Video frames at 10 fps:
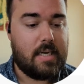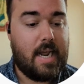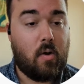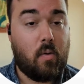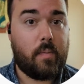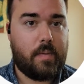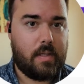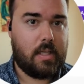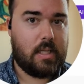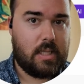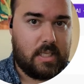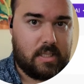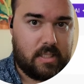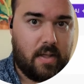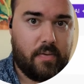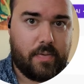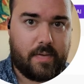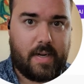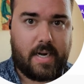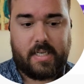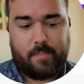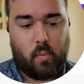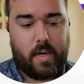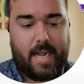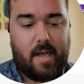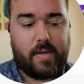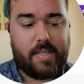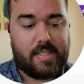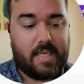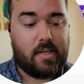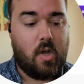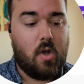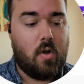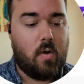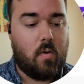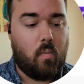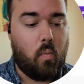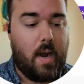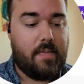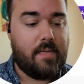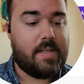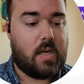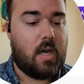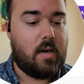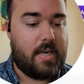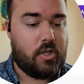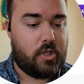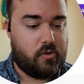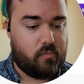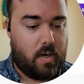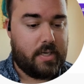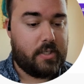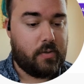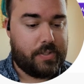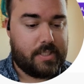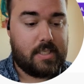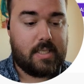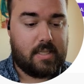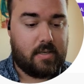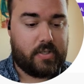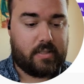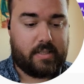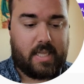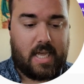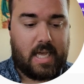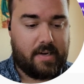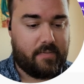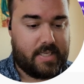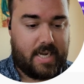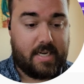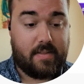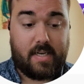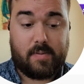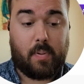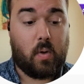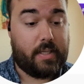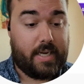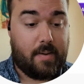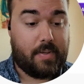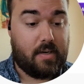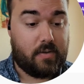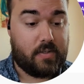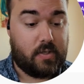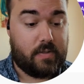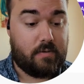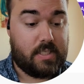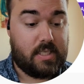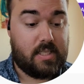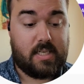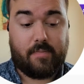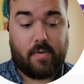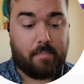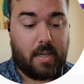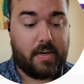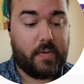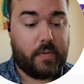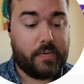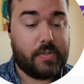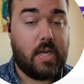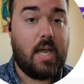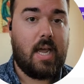Now, the other thing that I need to point out is that when this automation is run, you'll see that there's a lot of data that is pulling up here. So you see the different bundles